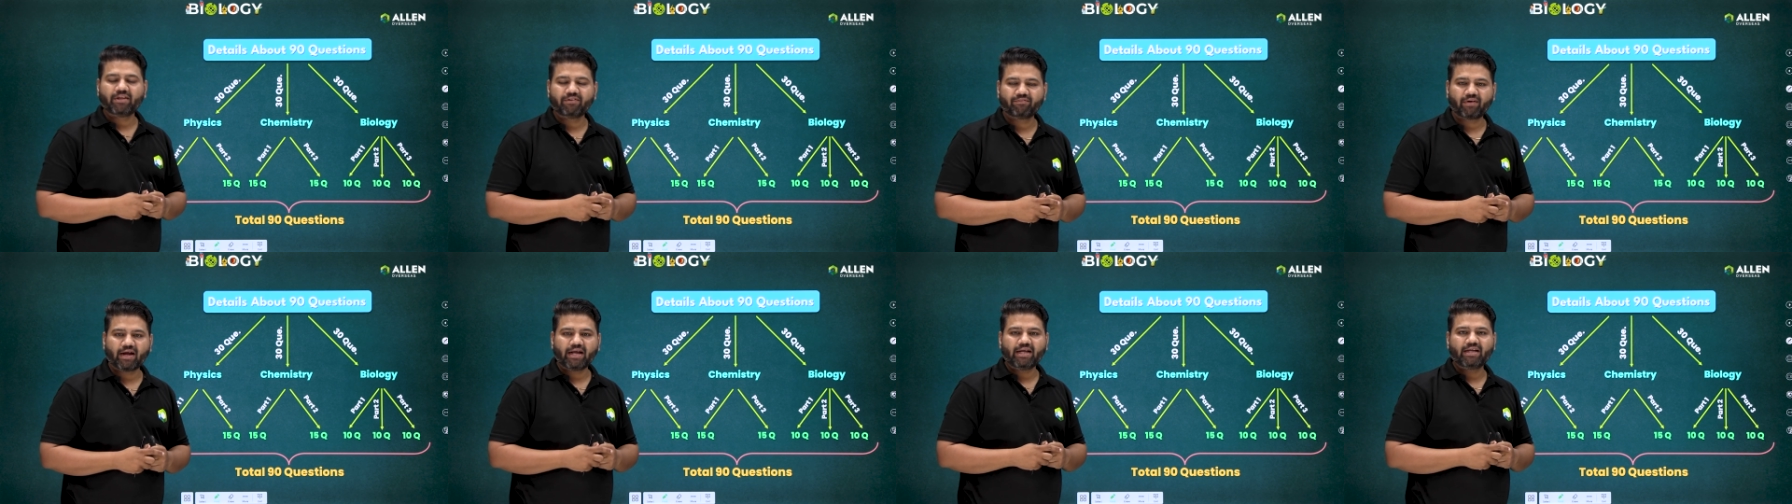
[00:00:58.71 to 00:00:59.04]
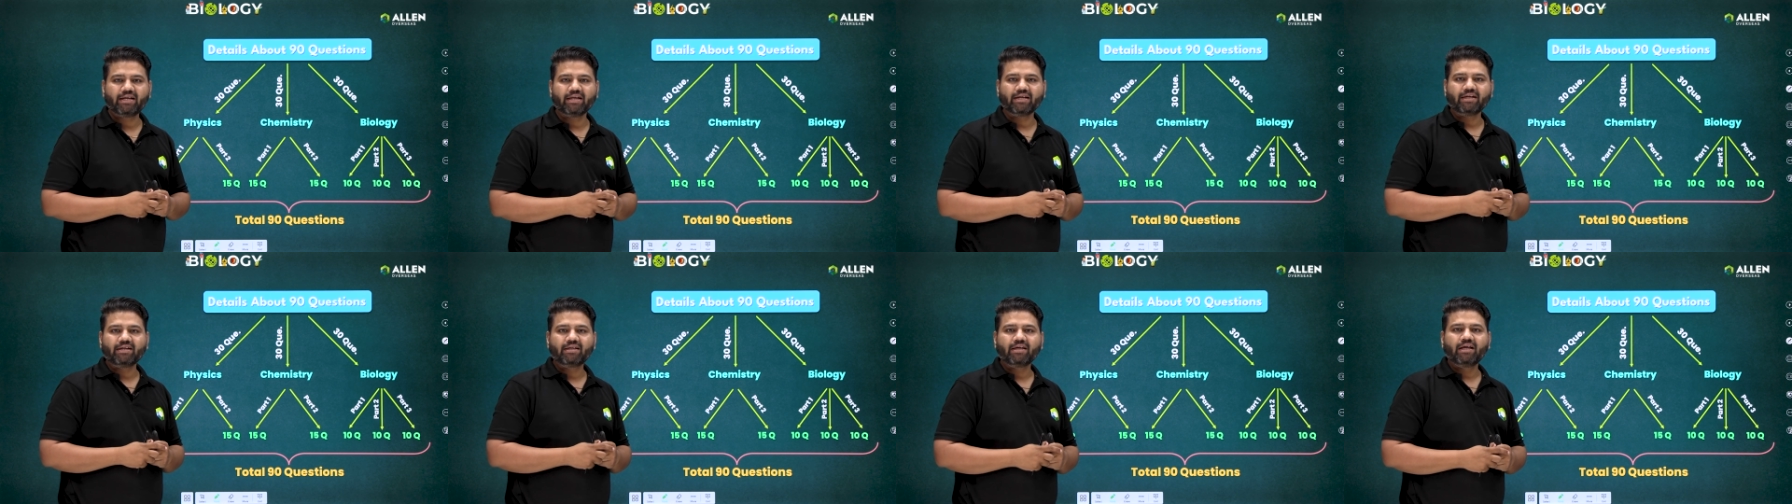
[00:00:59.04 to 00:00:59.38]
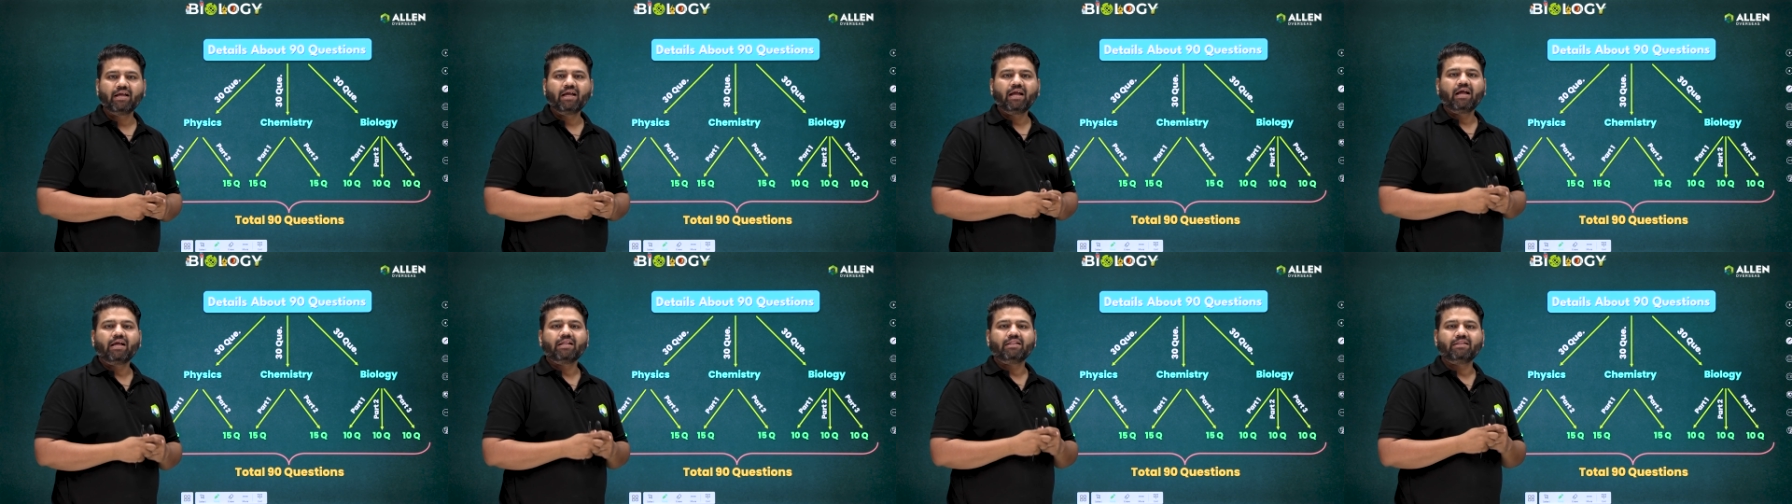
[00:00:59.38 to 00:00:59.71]
divided
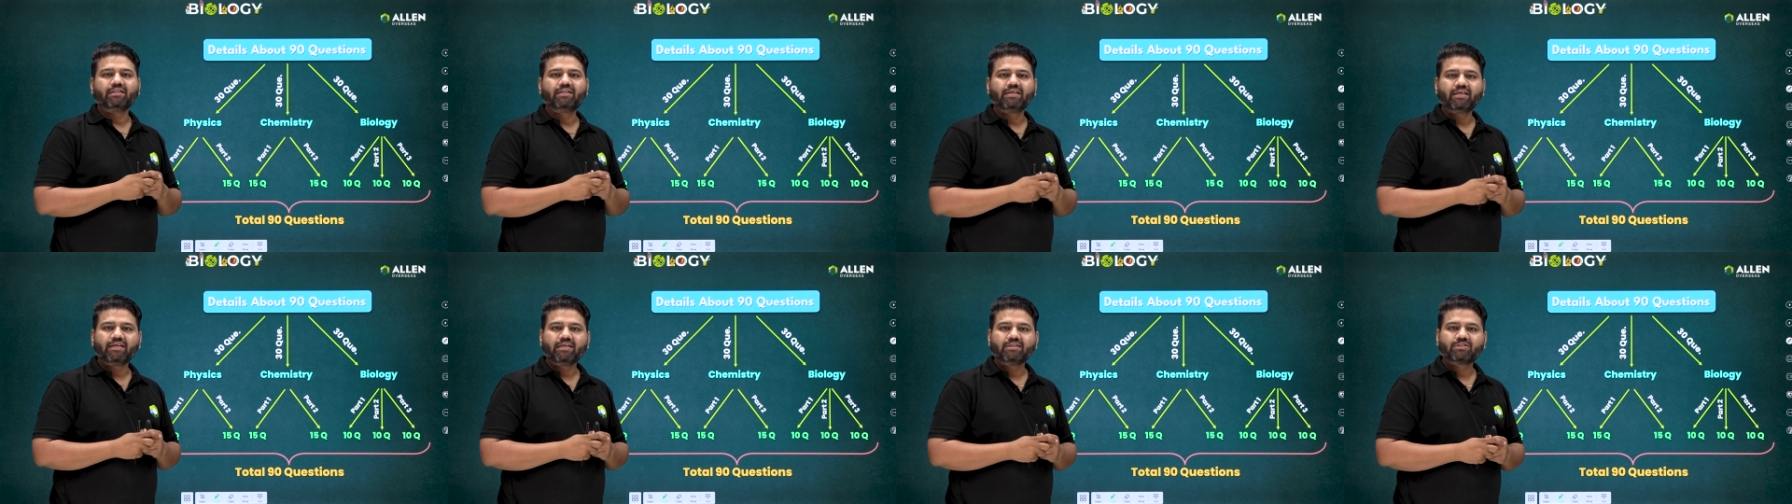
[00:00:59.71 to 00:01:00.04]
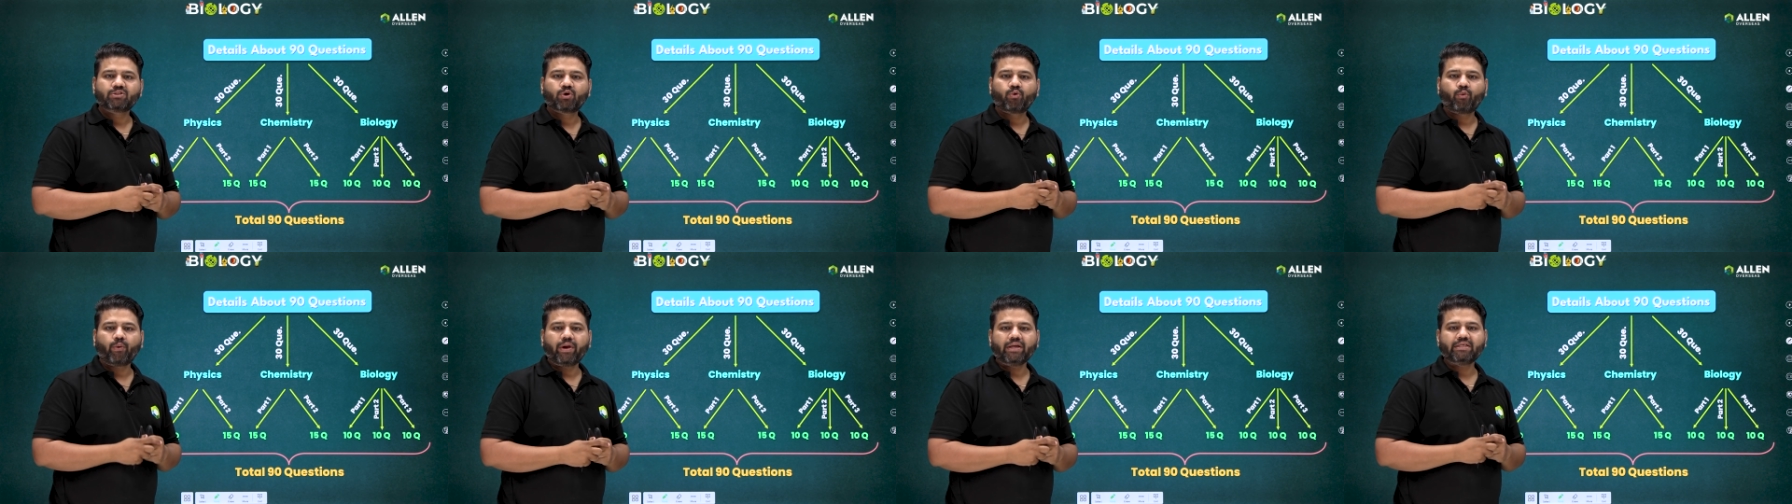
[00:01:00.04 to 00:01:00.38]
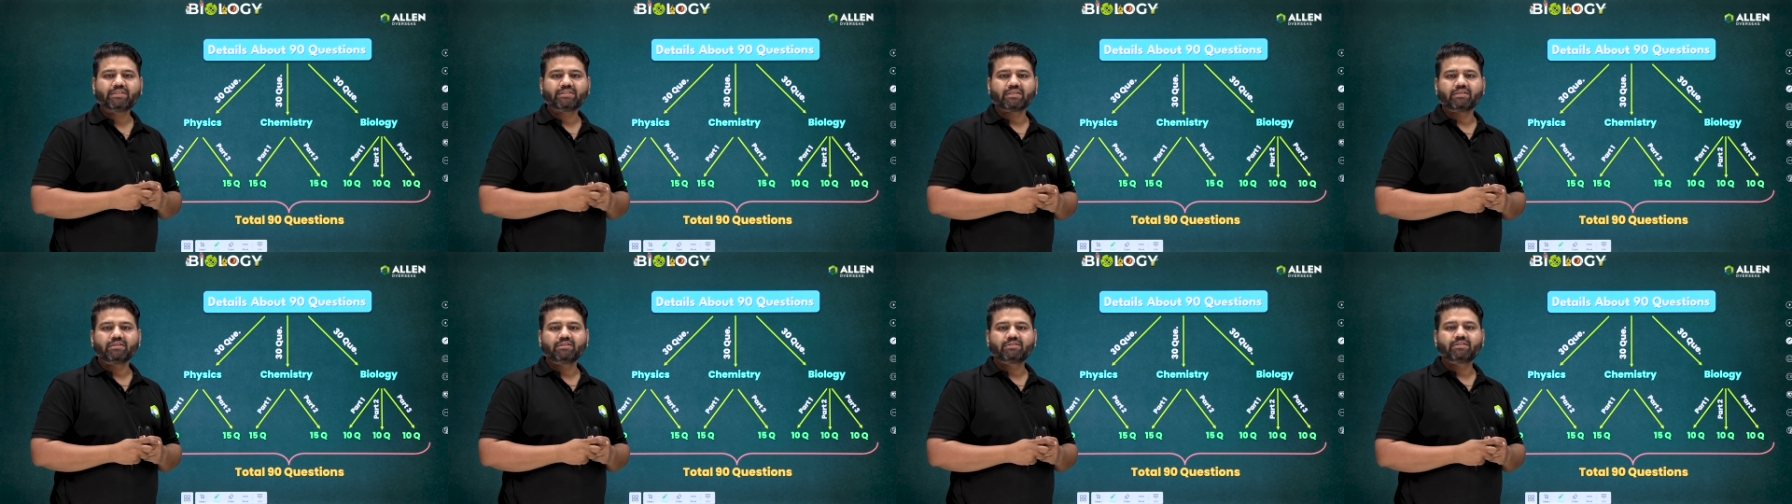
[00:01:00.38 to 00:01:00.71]
these
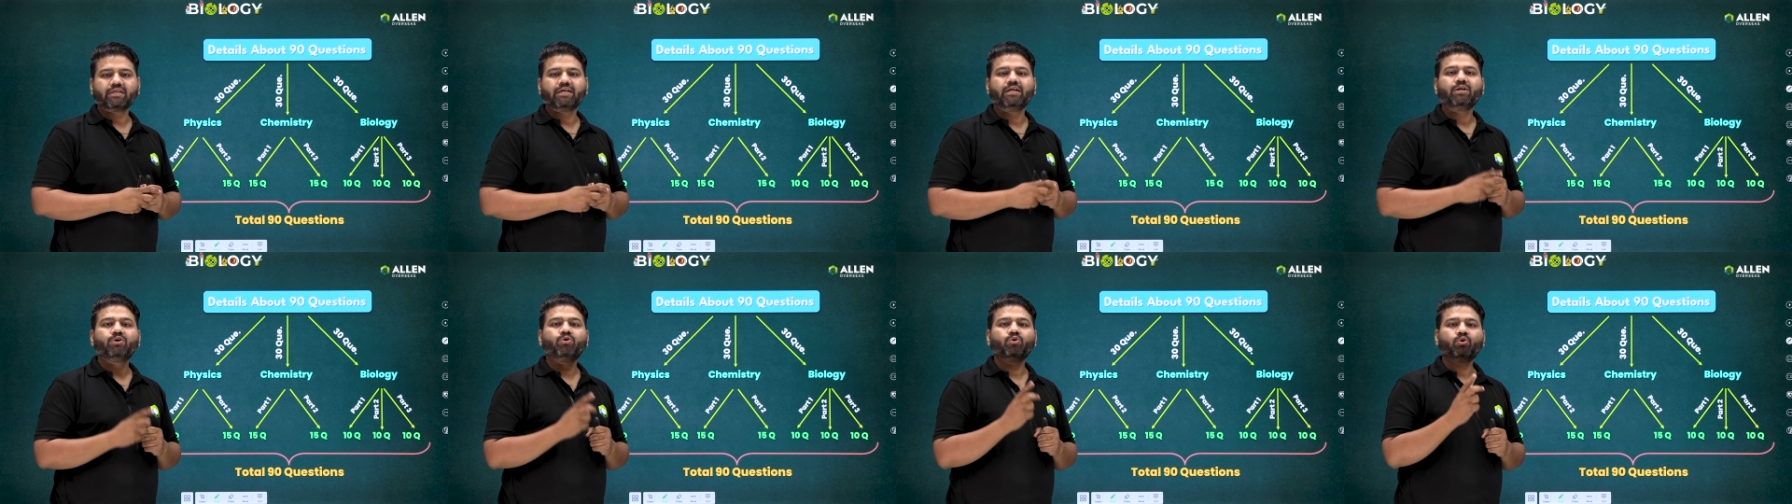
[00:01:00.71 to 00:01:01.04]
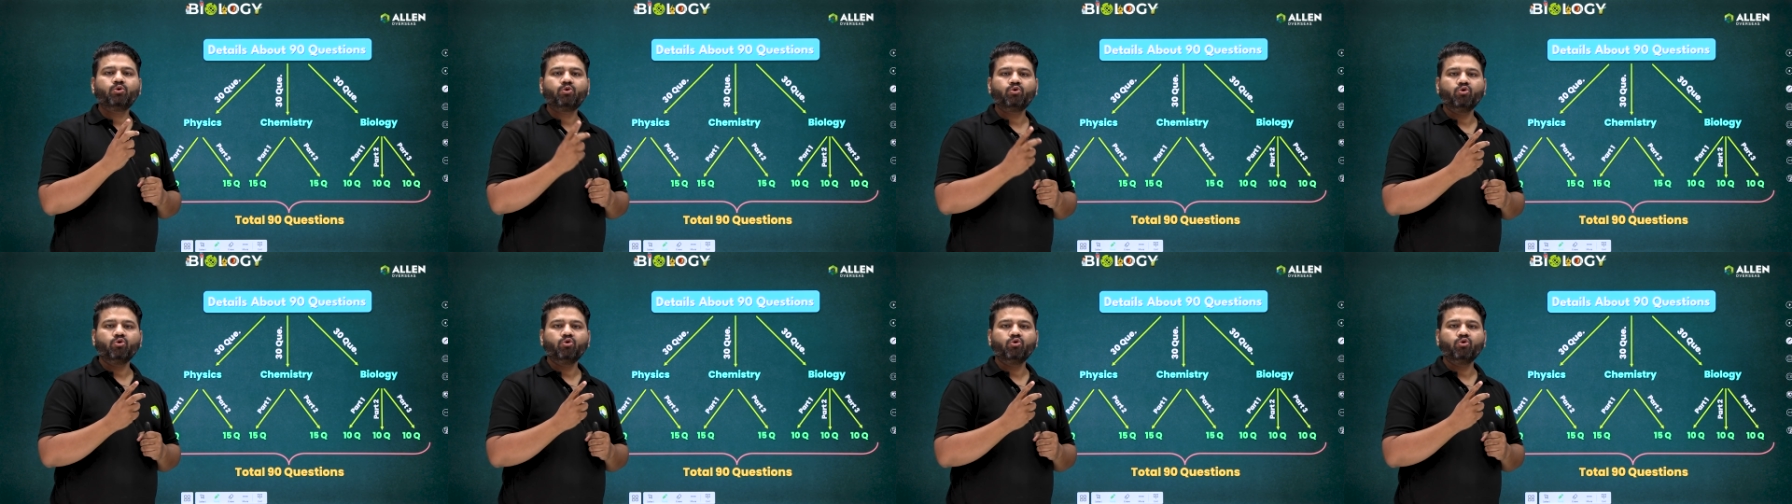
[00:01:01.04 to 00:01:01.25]
questions into